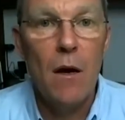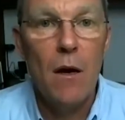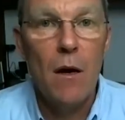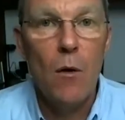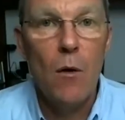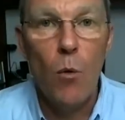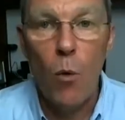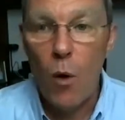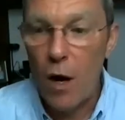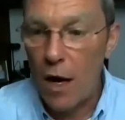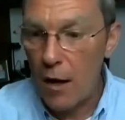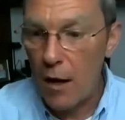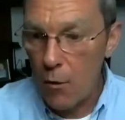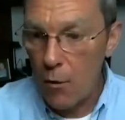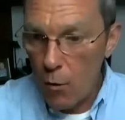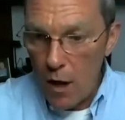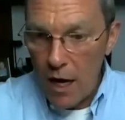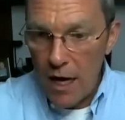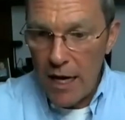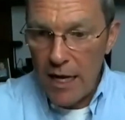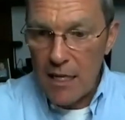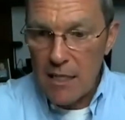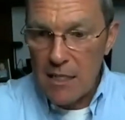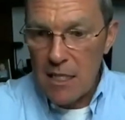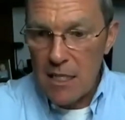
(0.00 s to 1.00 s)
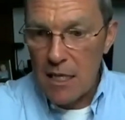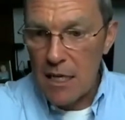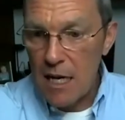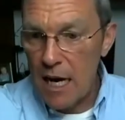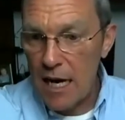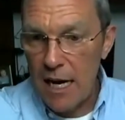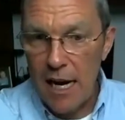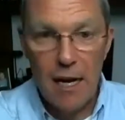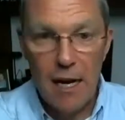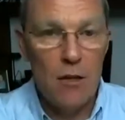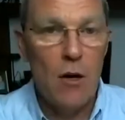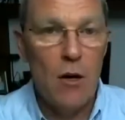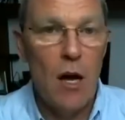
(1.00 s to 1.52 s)
Why is it not? I
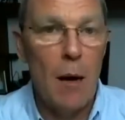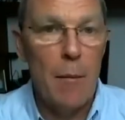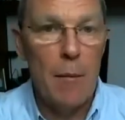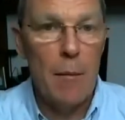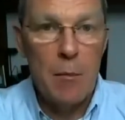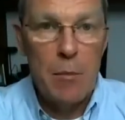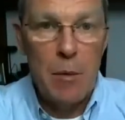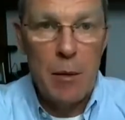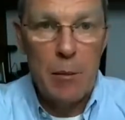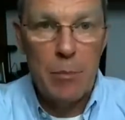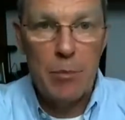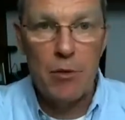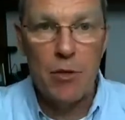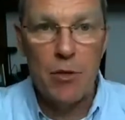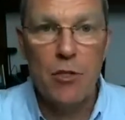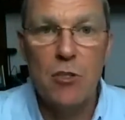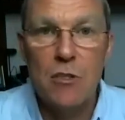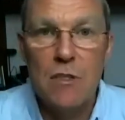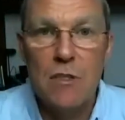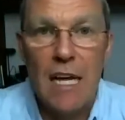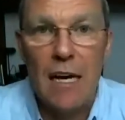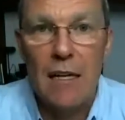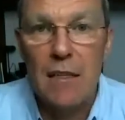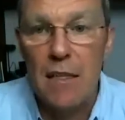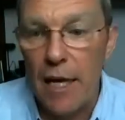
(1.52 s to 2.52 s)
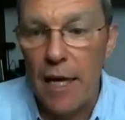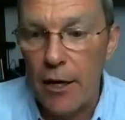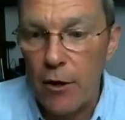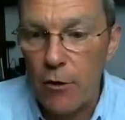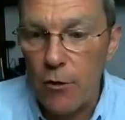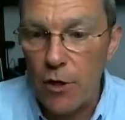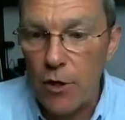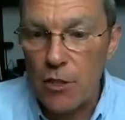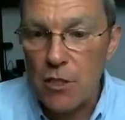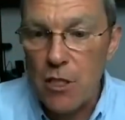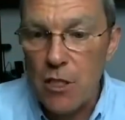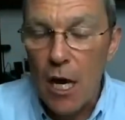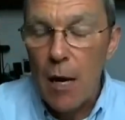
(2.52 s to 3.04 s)
don't know how many people are in your downline,
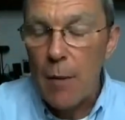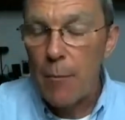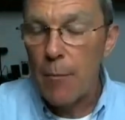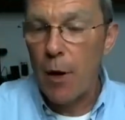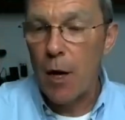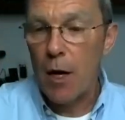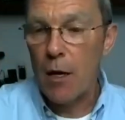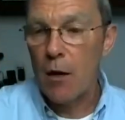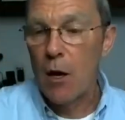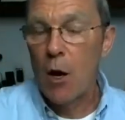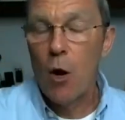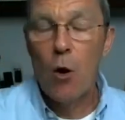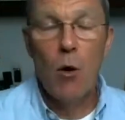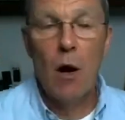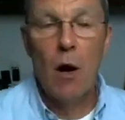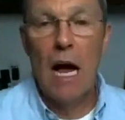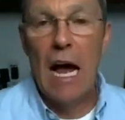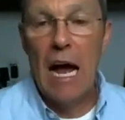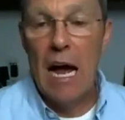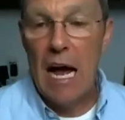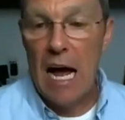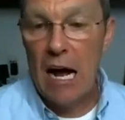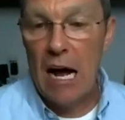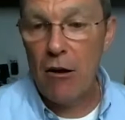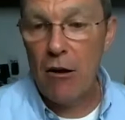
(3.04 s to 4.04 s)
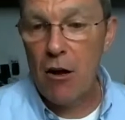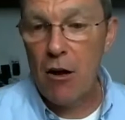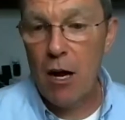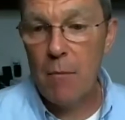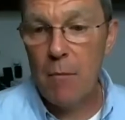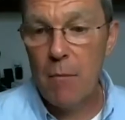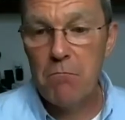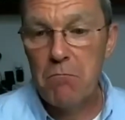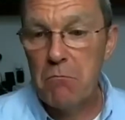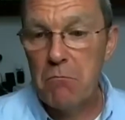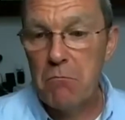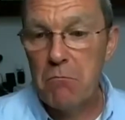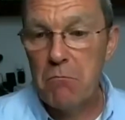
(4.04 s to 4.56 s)
Chris, but how
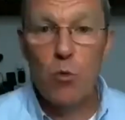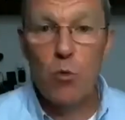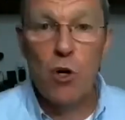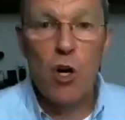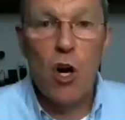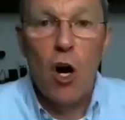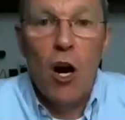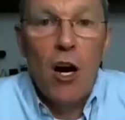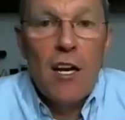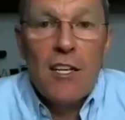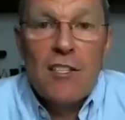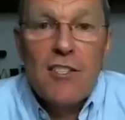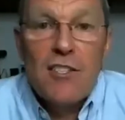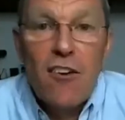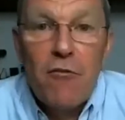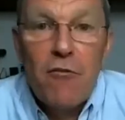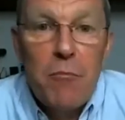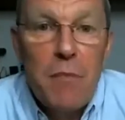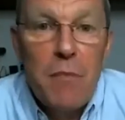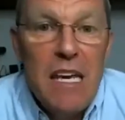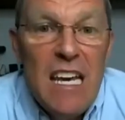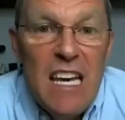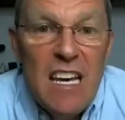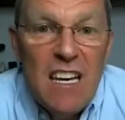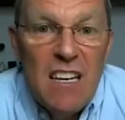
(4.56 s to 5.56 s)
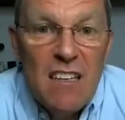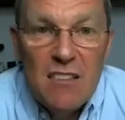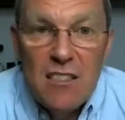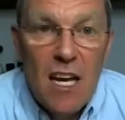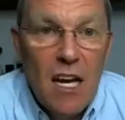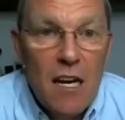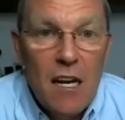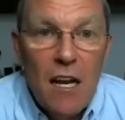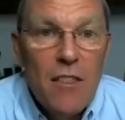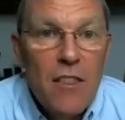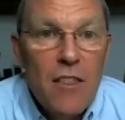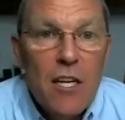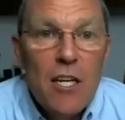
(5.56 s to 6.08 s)
come, regardless of me, it's got
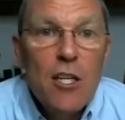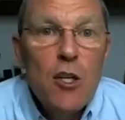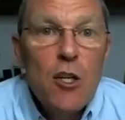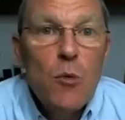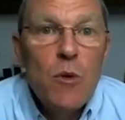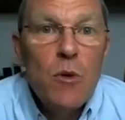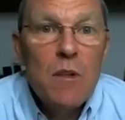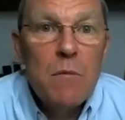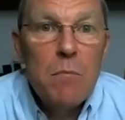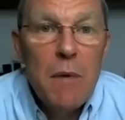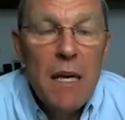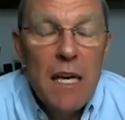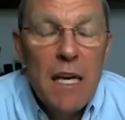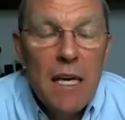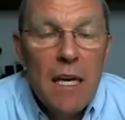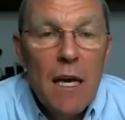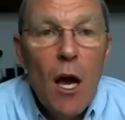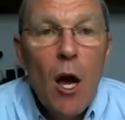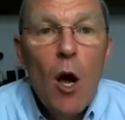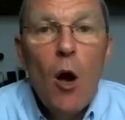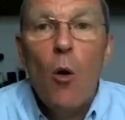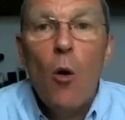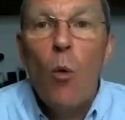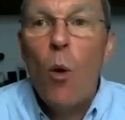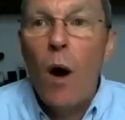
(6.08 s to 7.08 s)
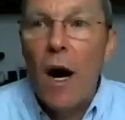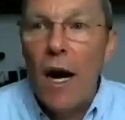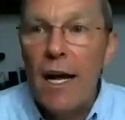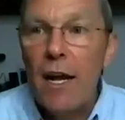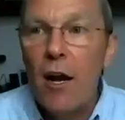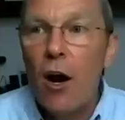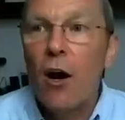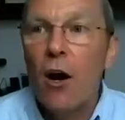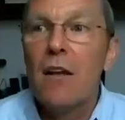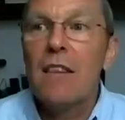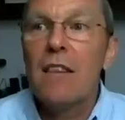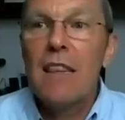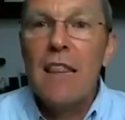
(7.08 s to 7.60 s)
nothing to do with me, why
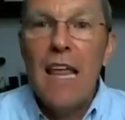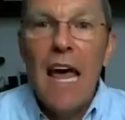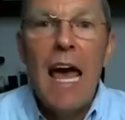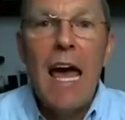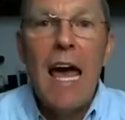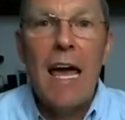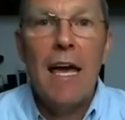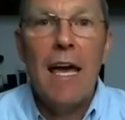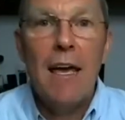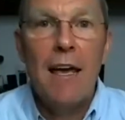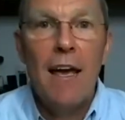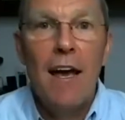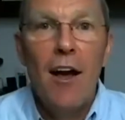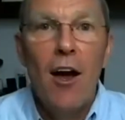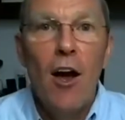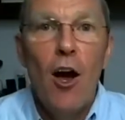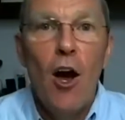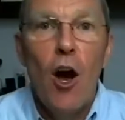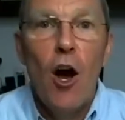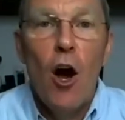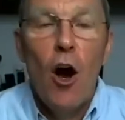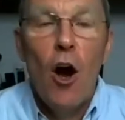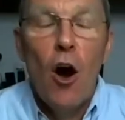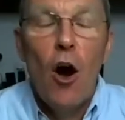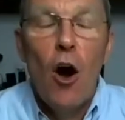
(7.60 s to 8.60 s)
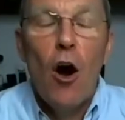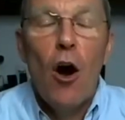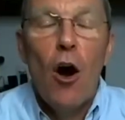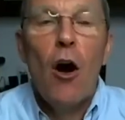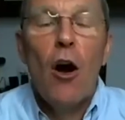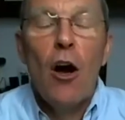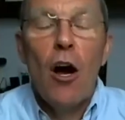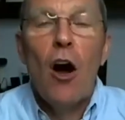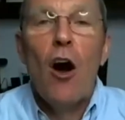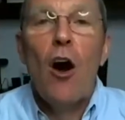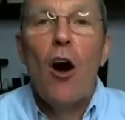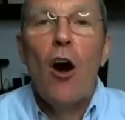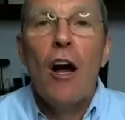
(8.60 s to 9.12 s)
aren't they
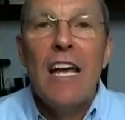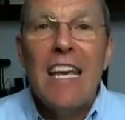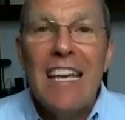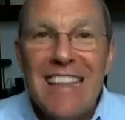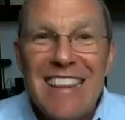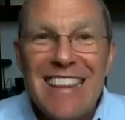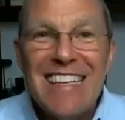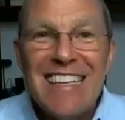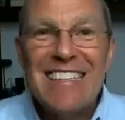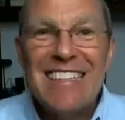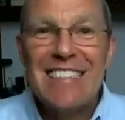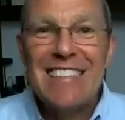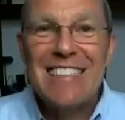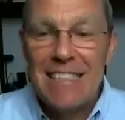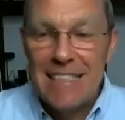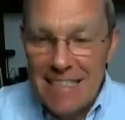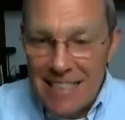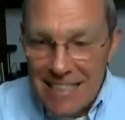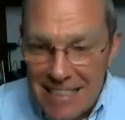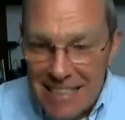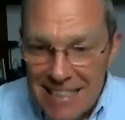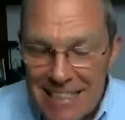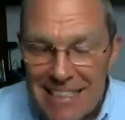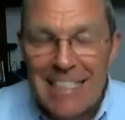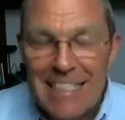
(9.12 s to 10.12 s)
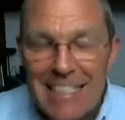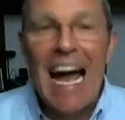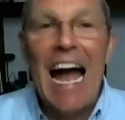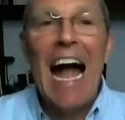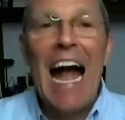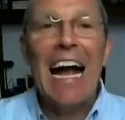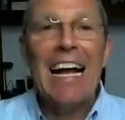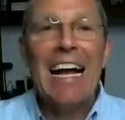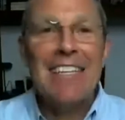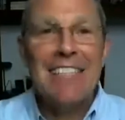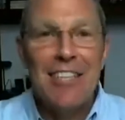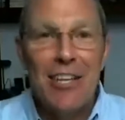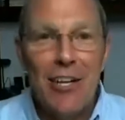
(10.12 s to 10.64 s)
in the
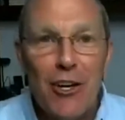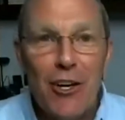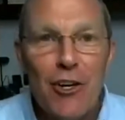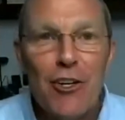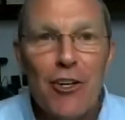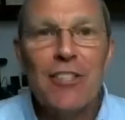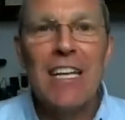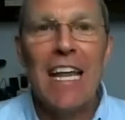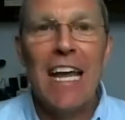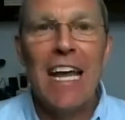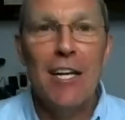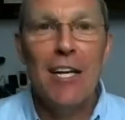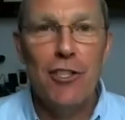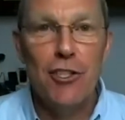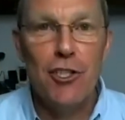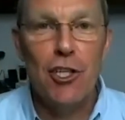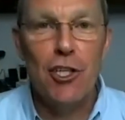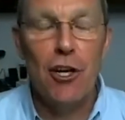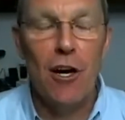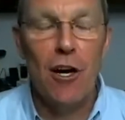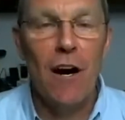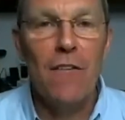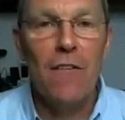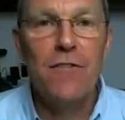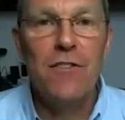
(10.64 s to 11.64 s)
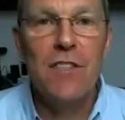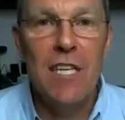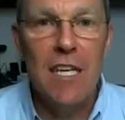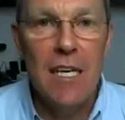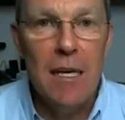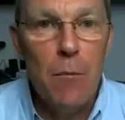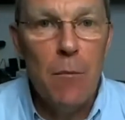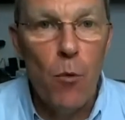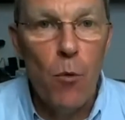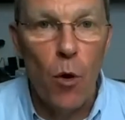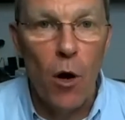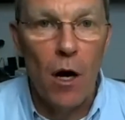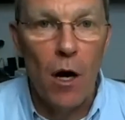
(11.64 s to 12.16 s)
tactical nature of
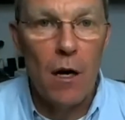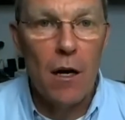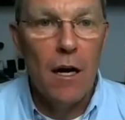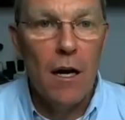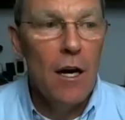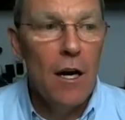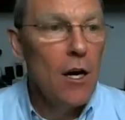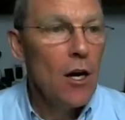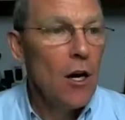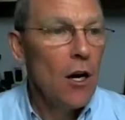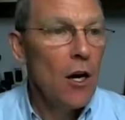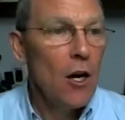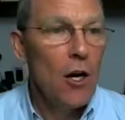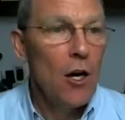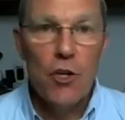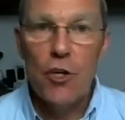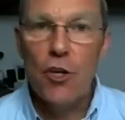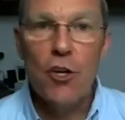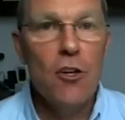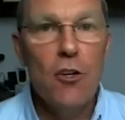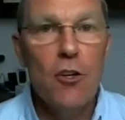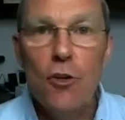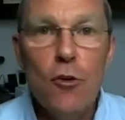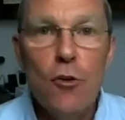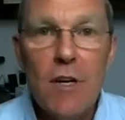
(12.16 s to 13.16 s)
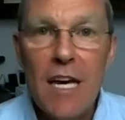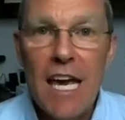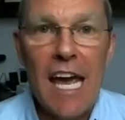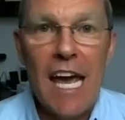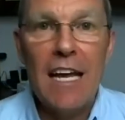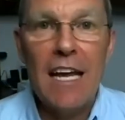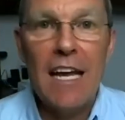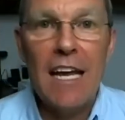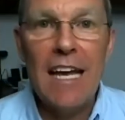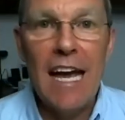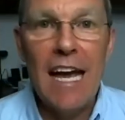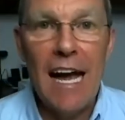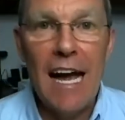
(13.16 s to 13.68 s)
teamwork? You
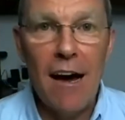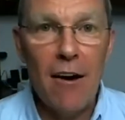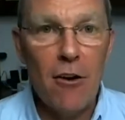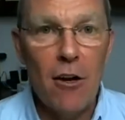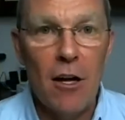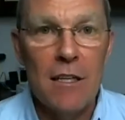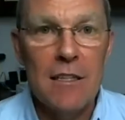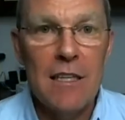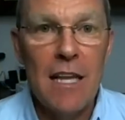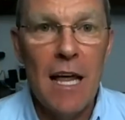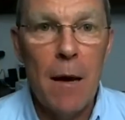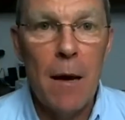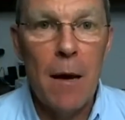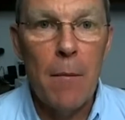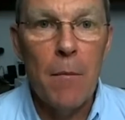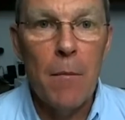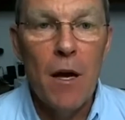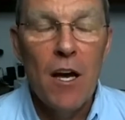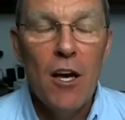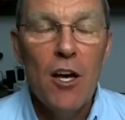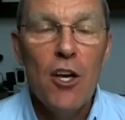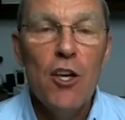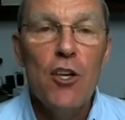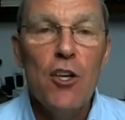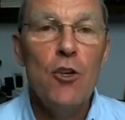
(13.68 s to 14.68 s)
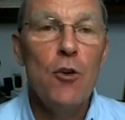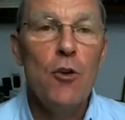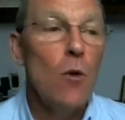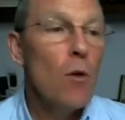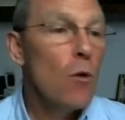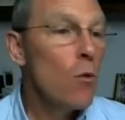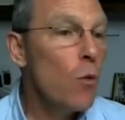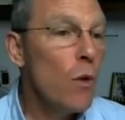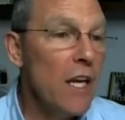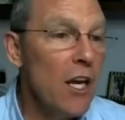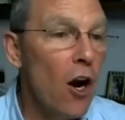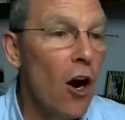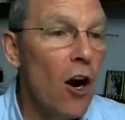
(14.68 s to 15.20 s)
can't count on them. We
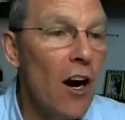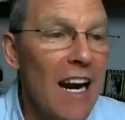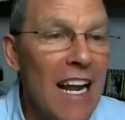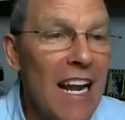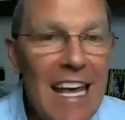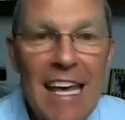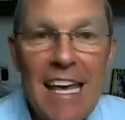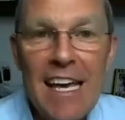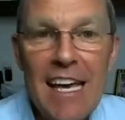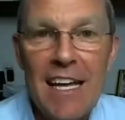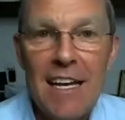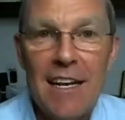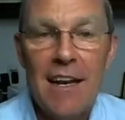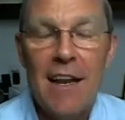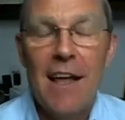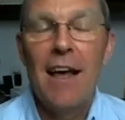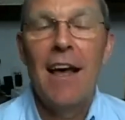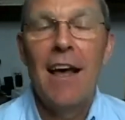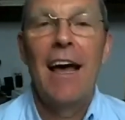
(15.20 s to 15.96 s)
are in